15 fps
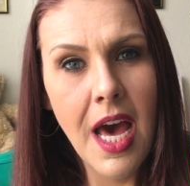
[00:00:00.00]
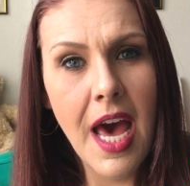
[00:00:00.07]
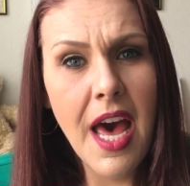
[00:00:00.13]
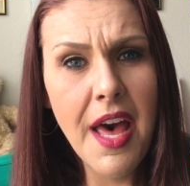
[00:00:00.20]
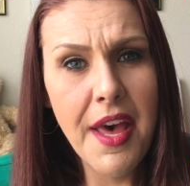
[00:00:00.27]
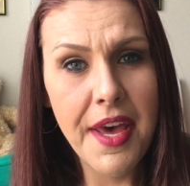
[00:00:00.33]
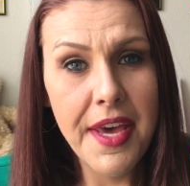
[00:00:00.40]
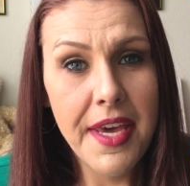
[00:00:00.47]

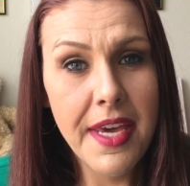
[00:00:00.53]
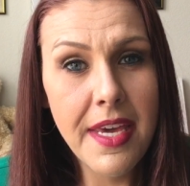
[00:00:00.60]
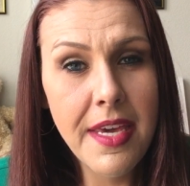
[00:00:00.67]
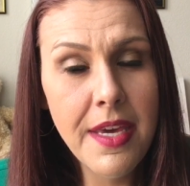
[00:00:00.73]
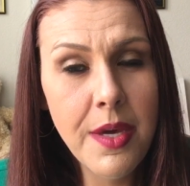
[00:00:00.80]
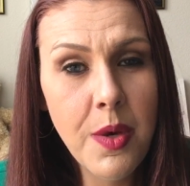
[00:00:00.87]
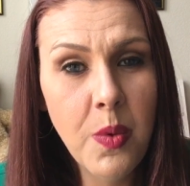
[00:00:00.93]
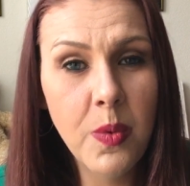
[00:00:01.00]

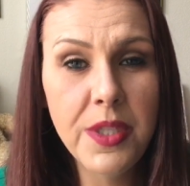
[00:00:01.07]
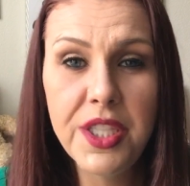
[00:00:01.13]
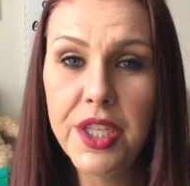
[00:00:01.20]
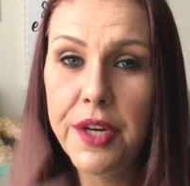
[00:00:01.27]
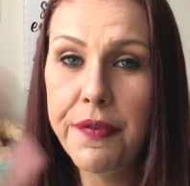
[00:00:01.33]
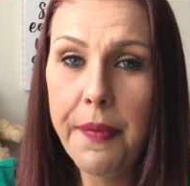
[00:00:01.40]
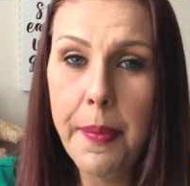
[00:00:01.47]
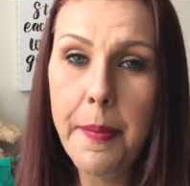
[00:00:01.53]
I will
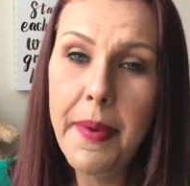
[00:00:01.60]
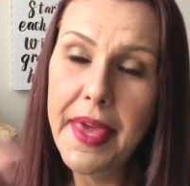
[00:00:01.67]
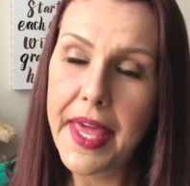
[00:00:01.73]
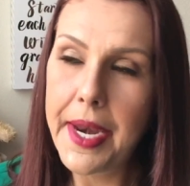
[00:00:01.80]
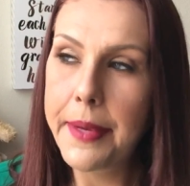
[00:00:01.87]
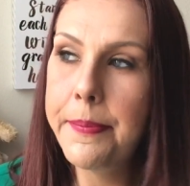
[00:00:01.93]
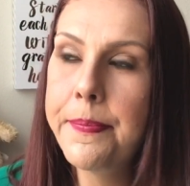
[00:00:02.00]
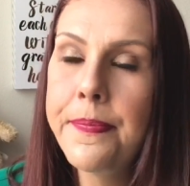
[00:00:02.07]
start from the
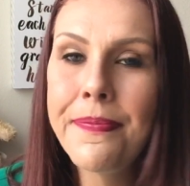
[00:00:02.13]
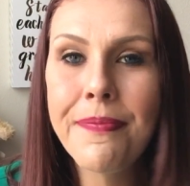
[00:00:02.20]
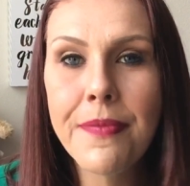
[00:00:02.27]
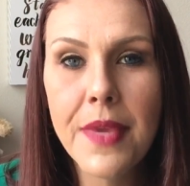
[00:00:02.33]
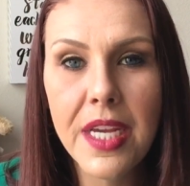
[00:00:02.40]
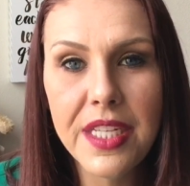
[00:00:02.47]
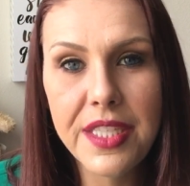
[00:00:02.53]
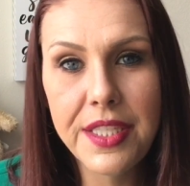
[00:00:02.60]
beginning.
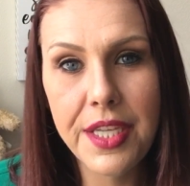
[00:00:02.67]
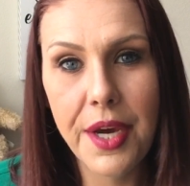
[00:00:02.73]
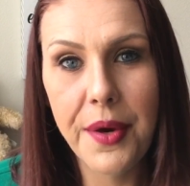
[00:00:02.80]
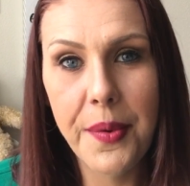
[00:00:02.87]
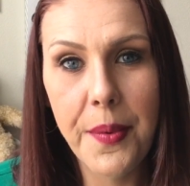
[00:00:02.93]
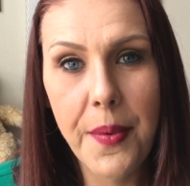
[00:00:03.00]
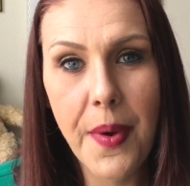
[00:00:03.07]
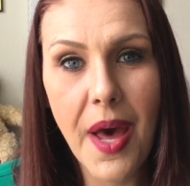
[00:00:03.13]

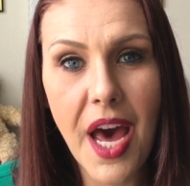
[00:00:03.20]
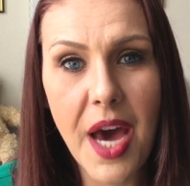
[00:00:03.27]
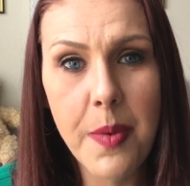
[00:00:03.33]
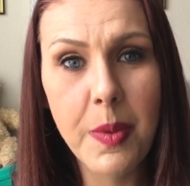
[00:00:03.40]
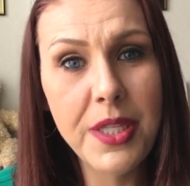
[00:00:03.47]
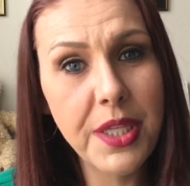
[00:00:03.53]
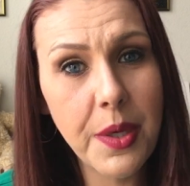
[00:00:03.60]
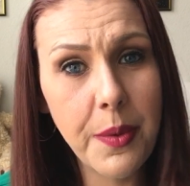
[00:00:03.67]
So, I
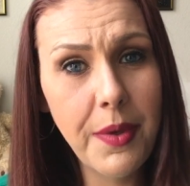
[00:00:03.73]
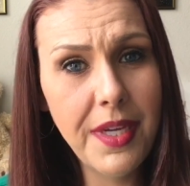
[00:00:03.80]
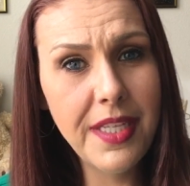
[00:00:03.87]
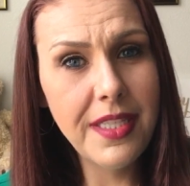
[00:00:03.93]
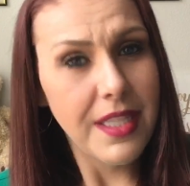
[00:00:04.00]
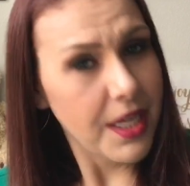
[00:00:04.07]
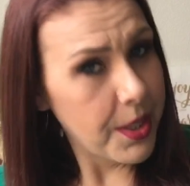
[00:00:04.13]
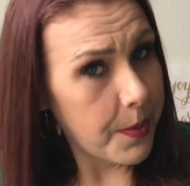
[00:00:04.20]
was
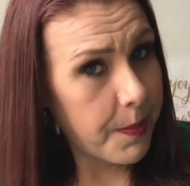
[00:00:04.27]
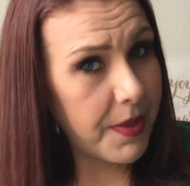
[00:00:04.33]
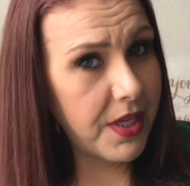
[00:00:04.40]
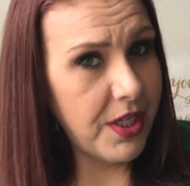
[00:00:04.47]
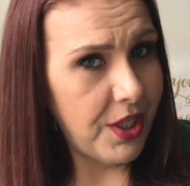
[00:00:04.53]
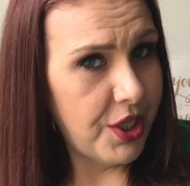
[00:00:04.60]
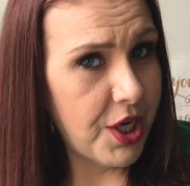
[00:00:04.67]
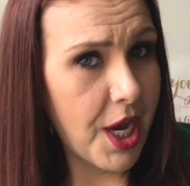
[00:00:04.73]
always an
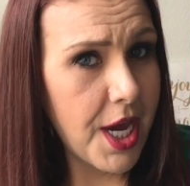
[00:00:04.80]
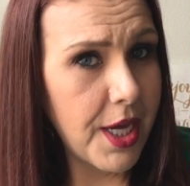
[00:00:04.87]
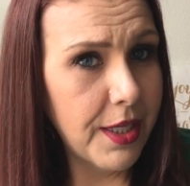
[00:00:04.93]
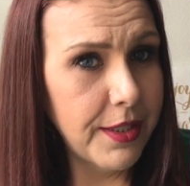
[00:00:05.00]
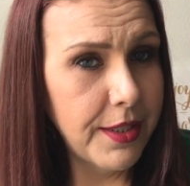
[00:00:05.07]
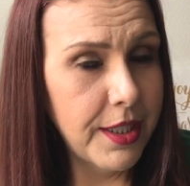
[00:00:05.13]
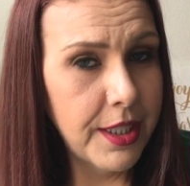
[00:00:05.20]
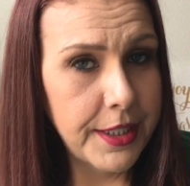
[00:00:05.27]
obese
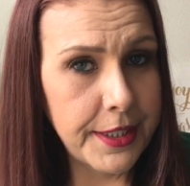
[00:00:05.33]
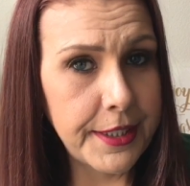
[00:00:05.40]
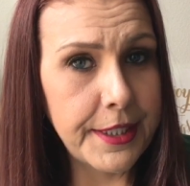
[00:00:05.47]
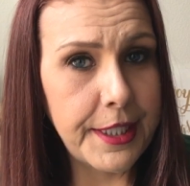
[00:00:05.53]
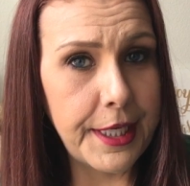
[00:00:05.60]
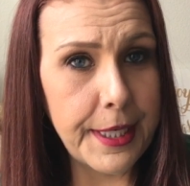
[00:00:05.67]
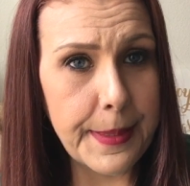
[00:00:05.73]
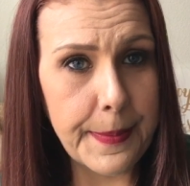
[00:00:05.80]
child.
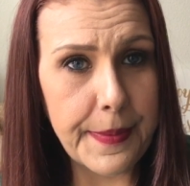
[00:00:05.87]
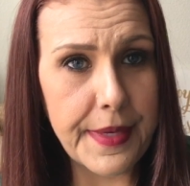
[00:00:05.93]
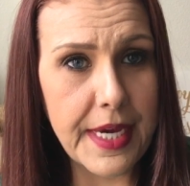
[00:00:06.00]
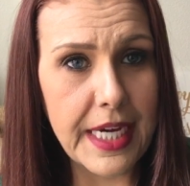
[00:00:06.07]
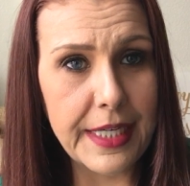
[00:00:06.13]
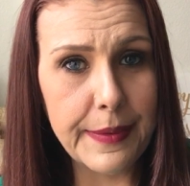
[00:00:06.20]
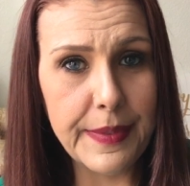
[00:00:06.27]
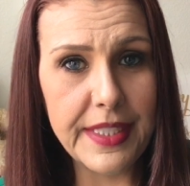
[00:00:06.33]
Yep,
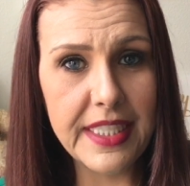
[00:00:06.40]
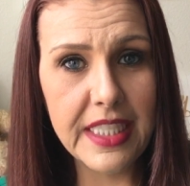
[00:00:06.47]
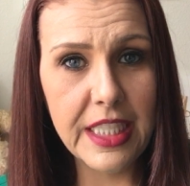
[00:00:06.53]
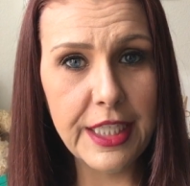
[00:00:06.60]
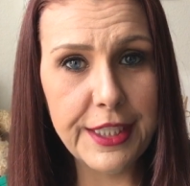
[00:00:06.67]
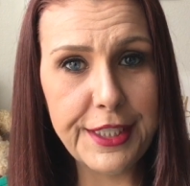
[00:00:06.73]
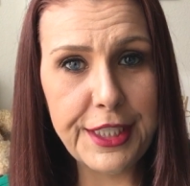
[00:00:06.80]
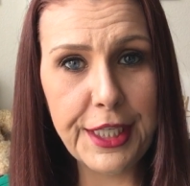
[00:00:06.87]
I was a
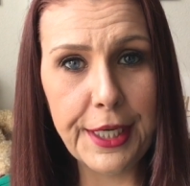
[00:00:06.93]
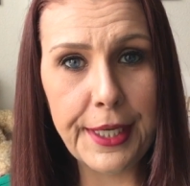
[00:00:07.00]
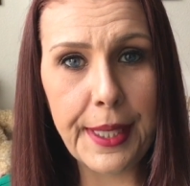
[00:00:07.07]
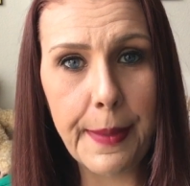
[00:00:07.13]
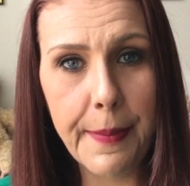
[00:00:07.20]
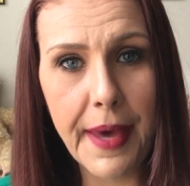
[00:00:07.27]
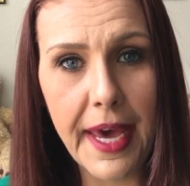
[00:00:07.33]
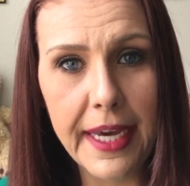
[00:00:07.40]
little
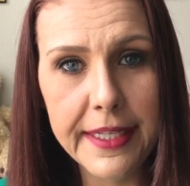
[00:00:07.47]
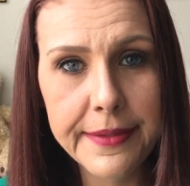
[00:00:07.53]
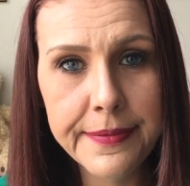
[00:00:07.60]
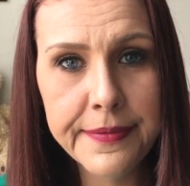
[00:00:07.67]
chunky butt.